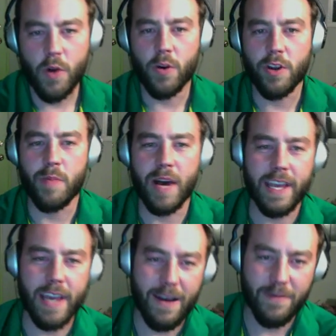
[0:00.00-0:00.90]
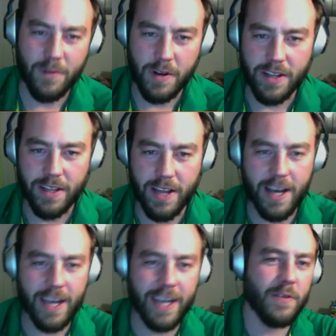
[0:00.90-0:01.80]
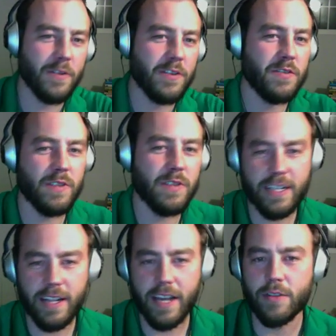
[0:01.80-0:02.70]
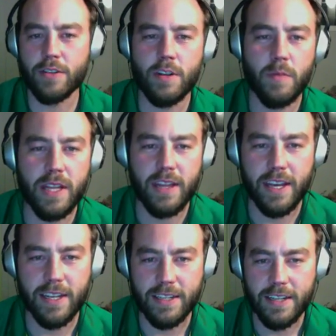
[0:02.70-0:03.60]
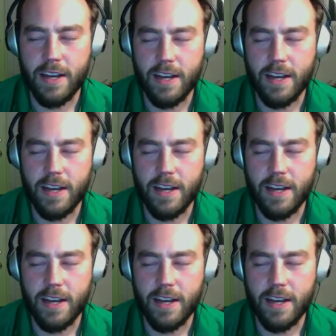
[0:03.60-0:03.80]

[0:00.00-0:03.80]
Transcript: or you buy cat food online, or you do this. Like, there's so many things.